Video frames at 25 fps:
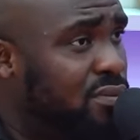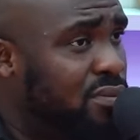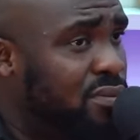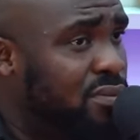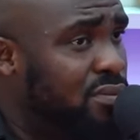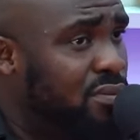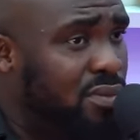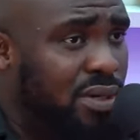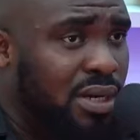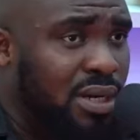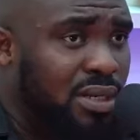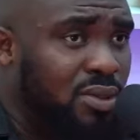
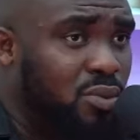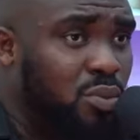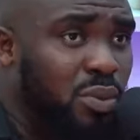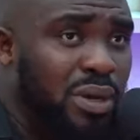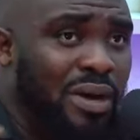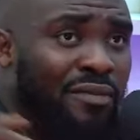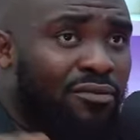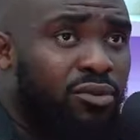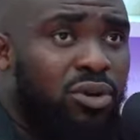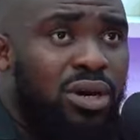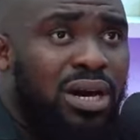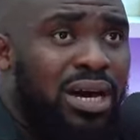Right, we have
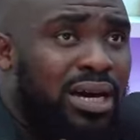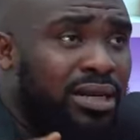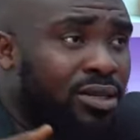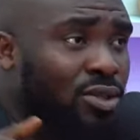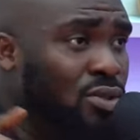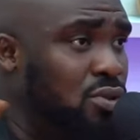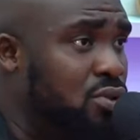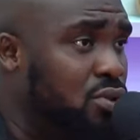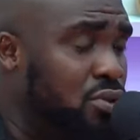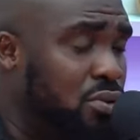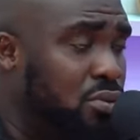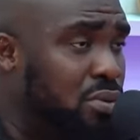not had to
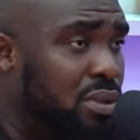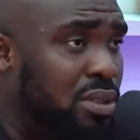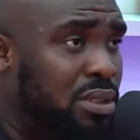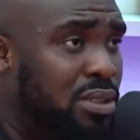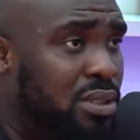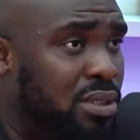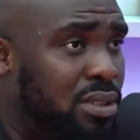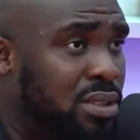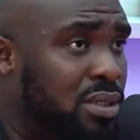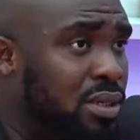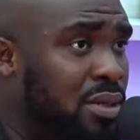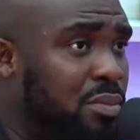do it.
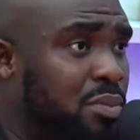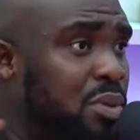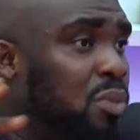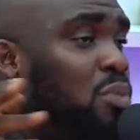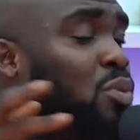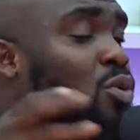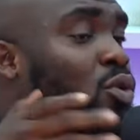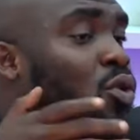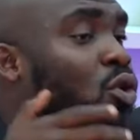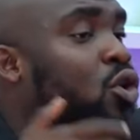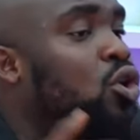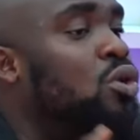People
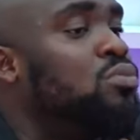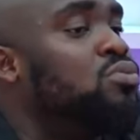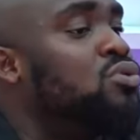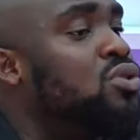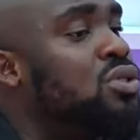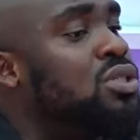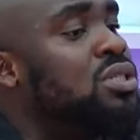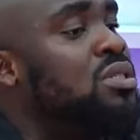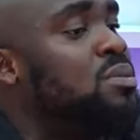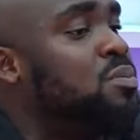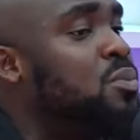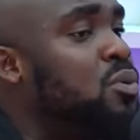come to
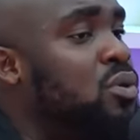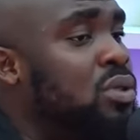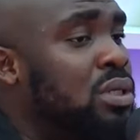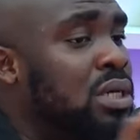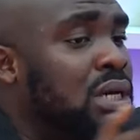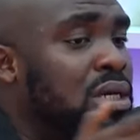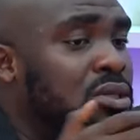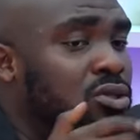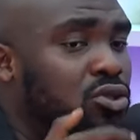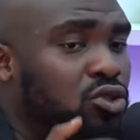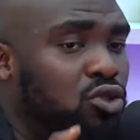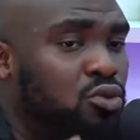this
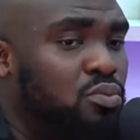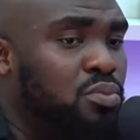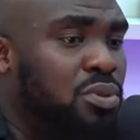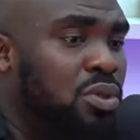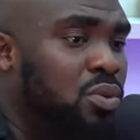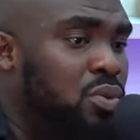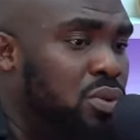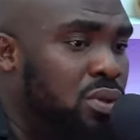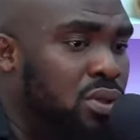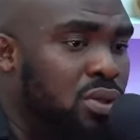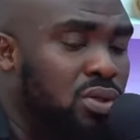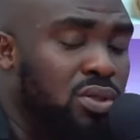podcast to speak
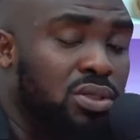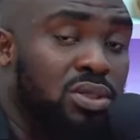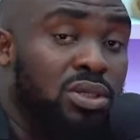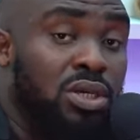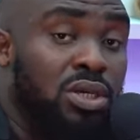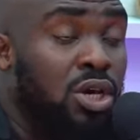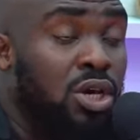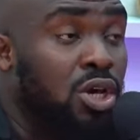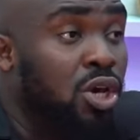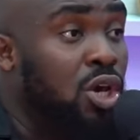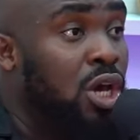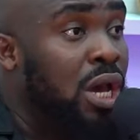with us,
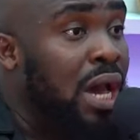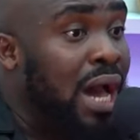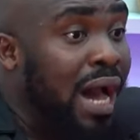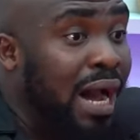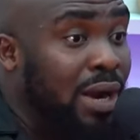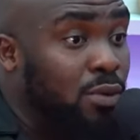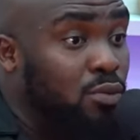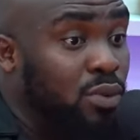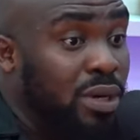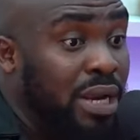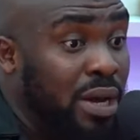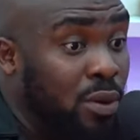
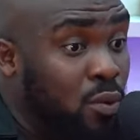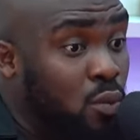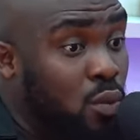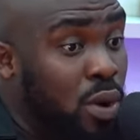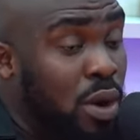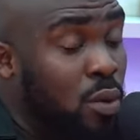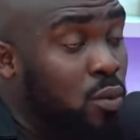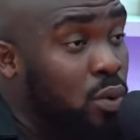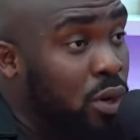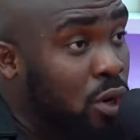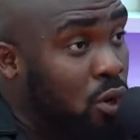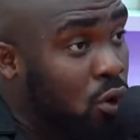and then when
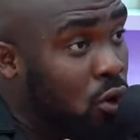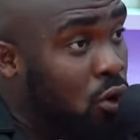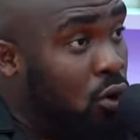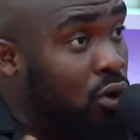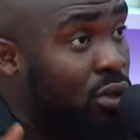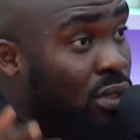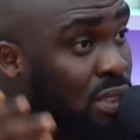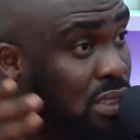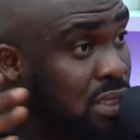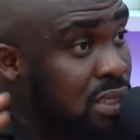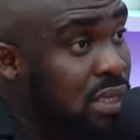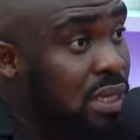we cut
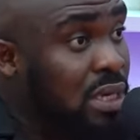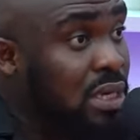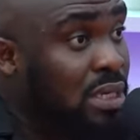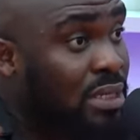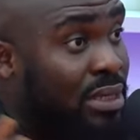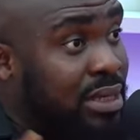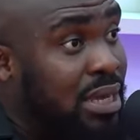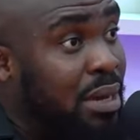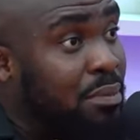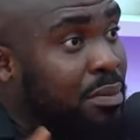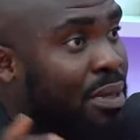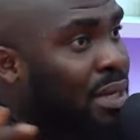things
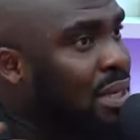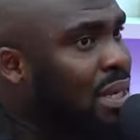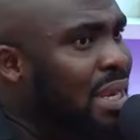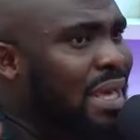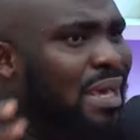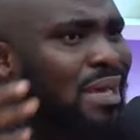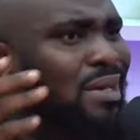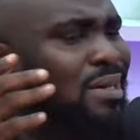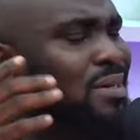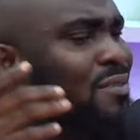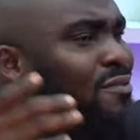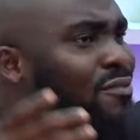that make,
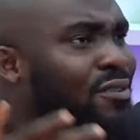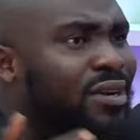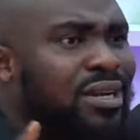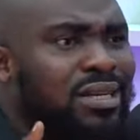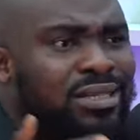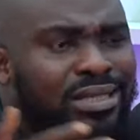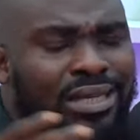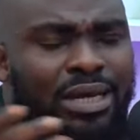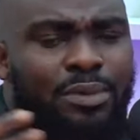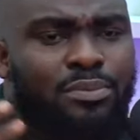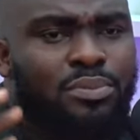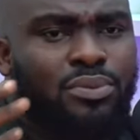like, for
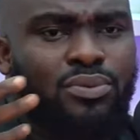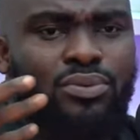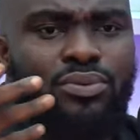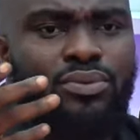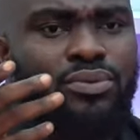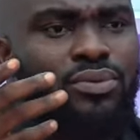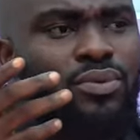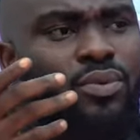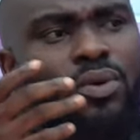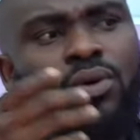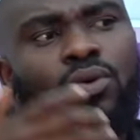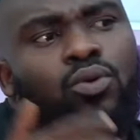example,
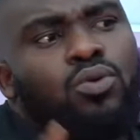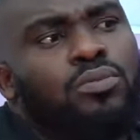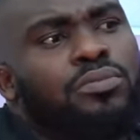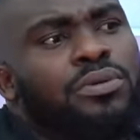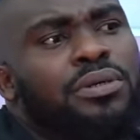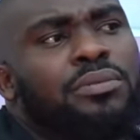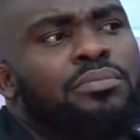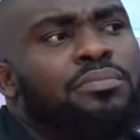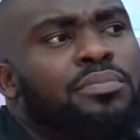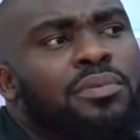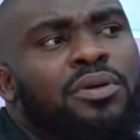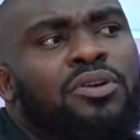what could be
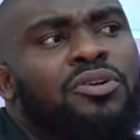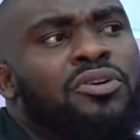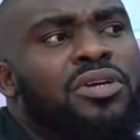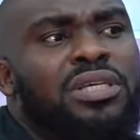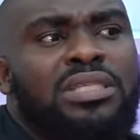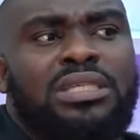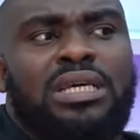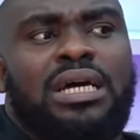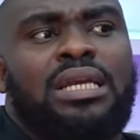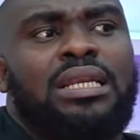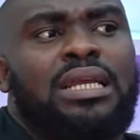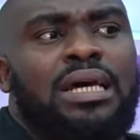
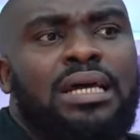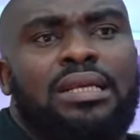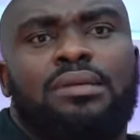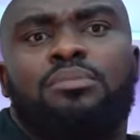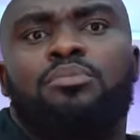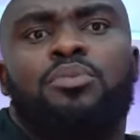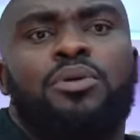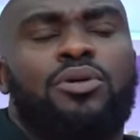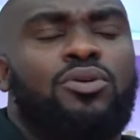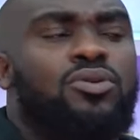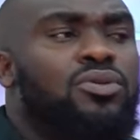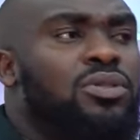crazier than
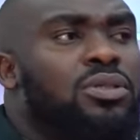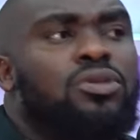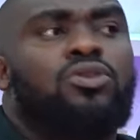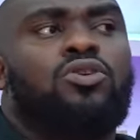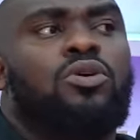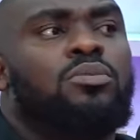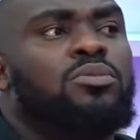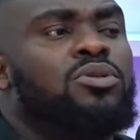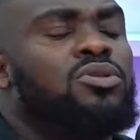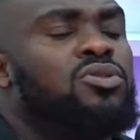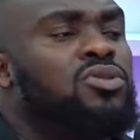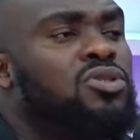Peruzzi
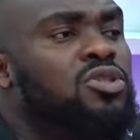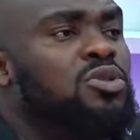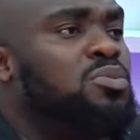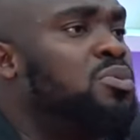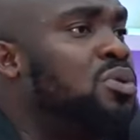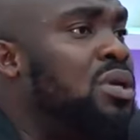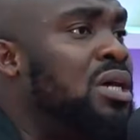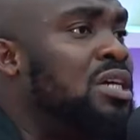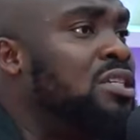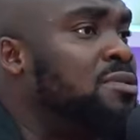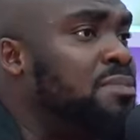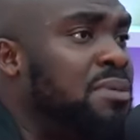coming to this podcast
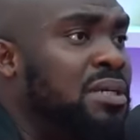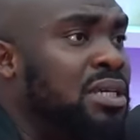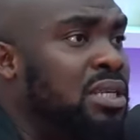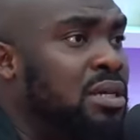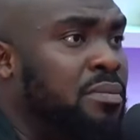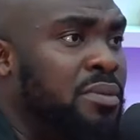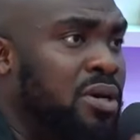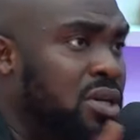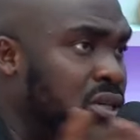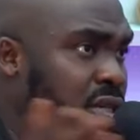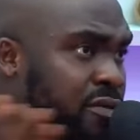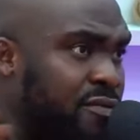and speaking
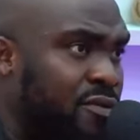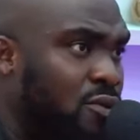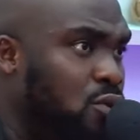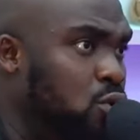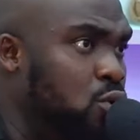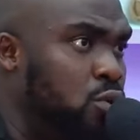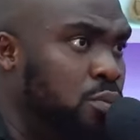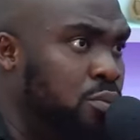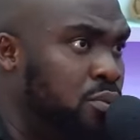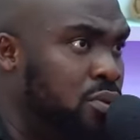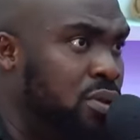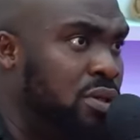about Davido
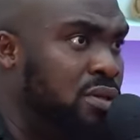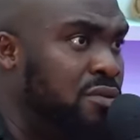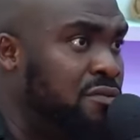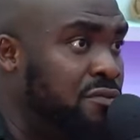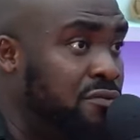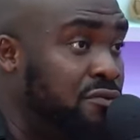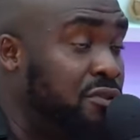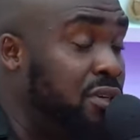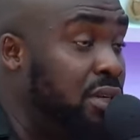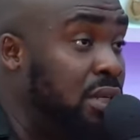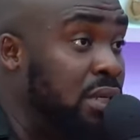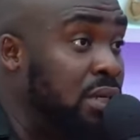openly,
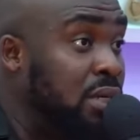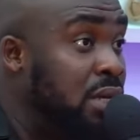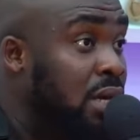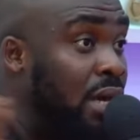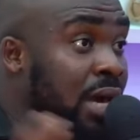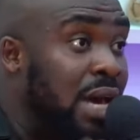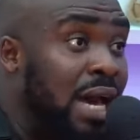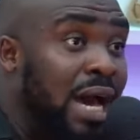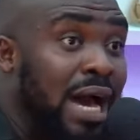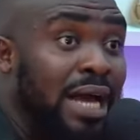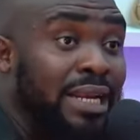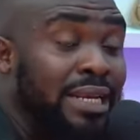freely,
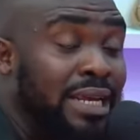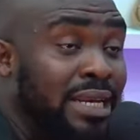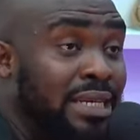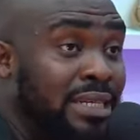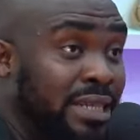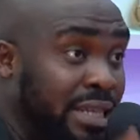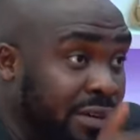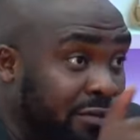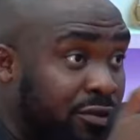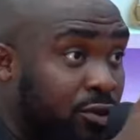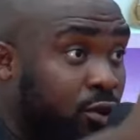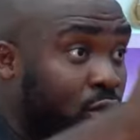and then
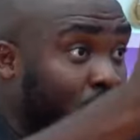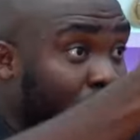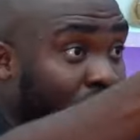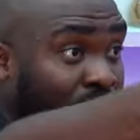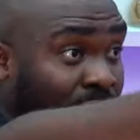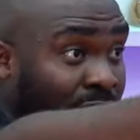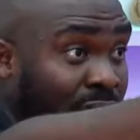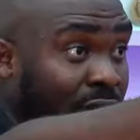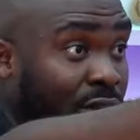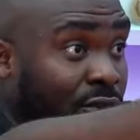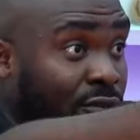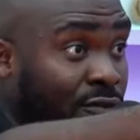Davido
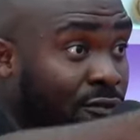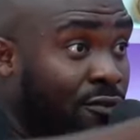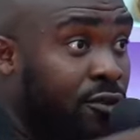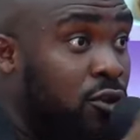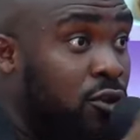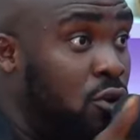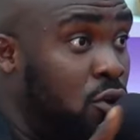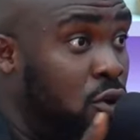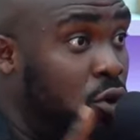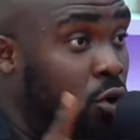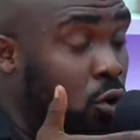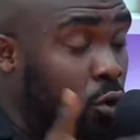himself
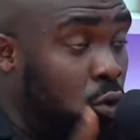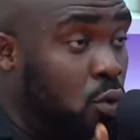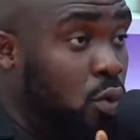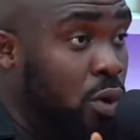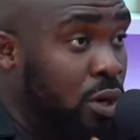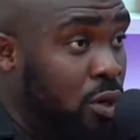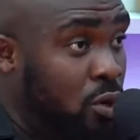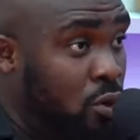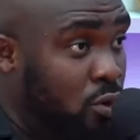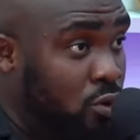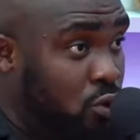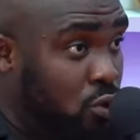going
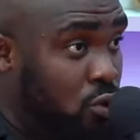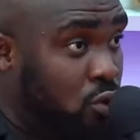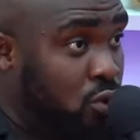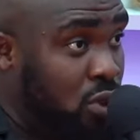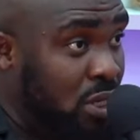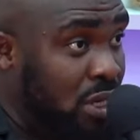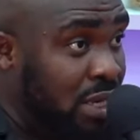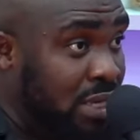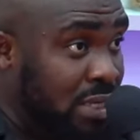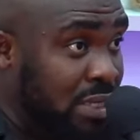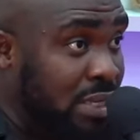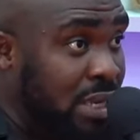on
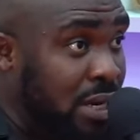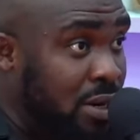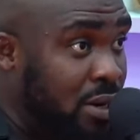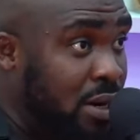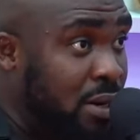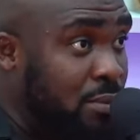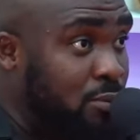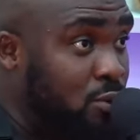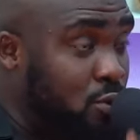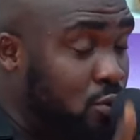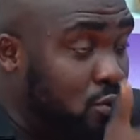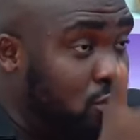Instagram
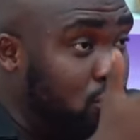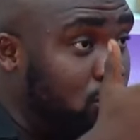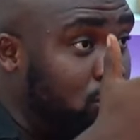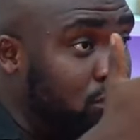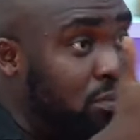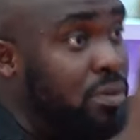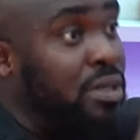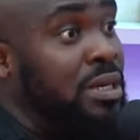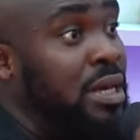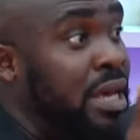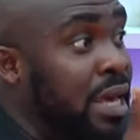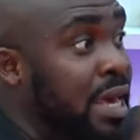to
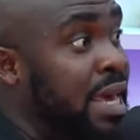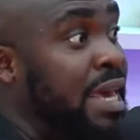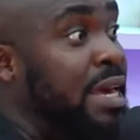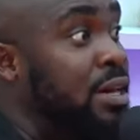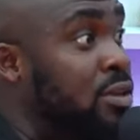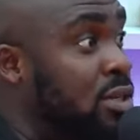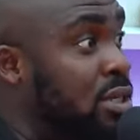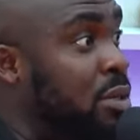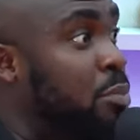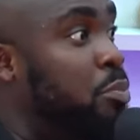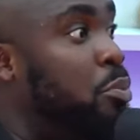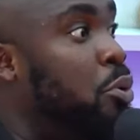hail
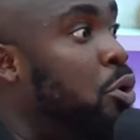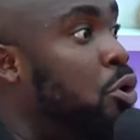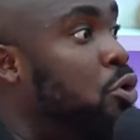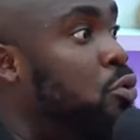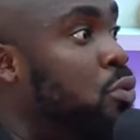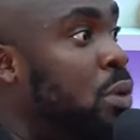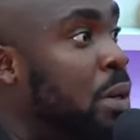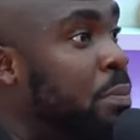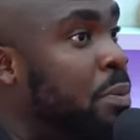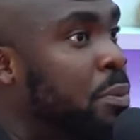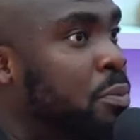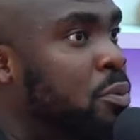the pod
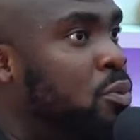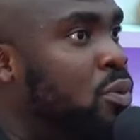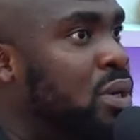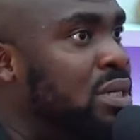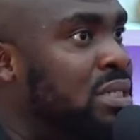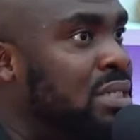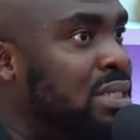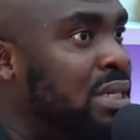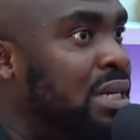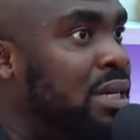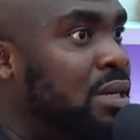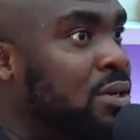when people were
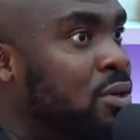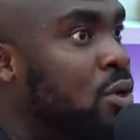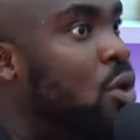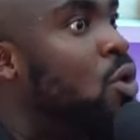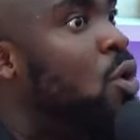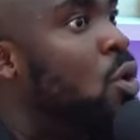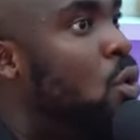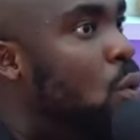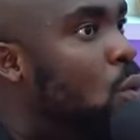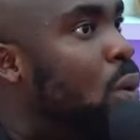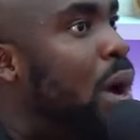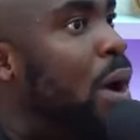saying,
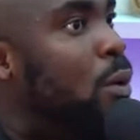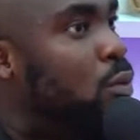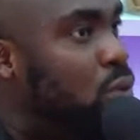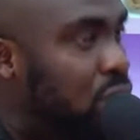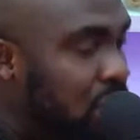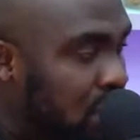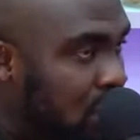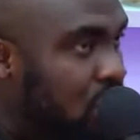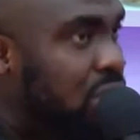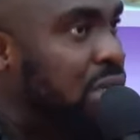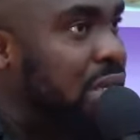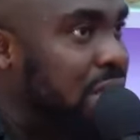"Why would he
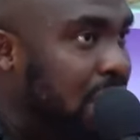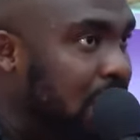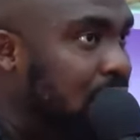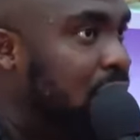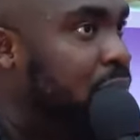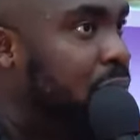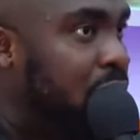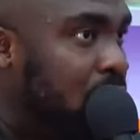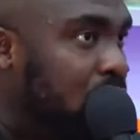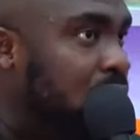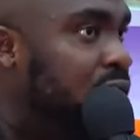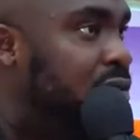say that
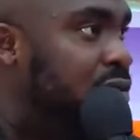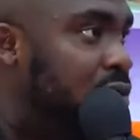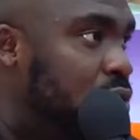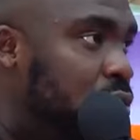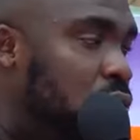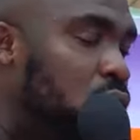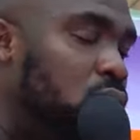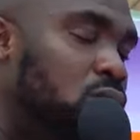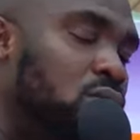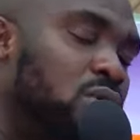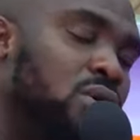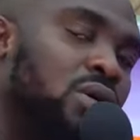about
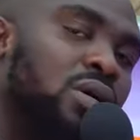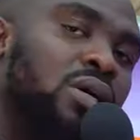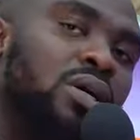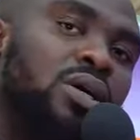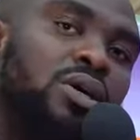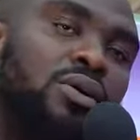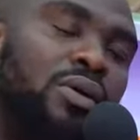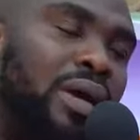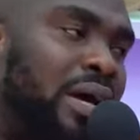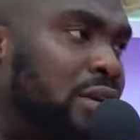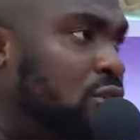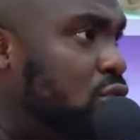Davido?"
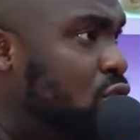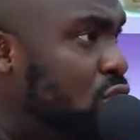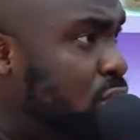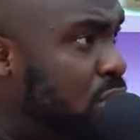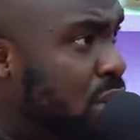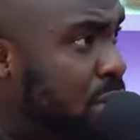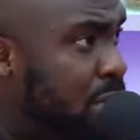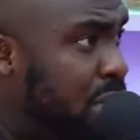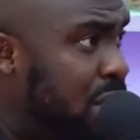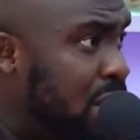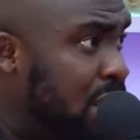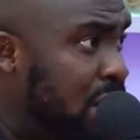Right? Do you
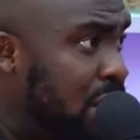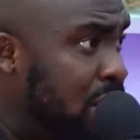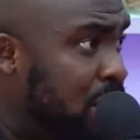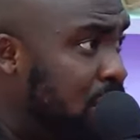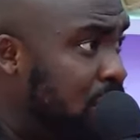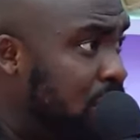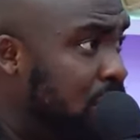remember that?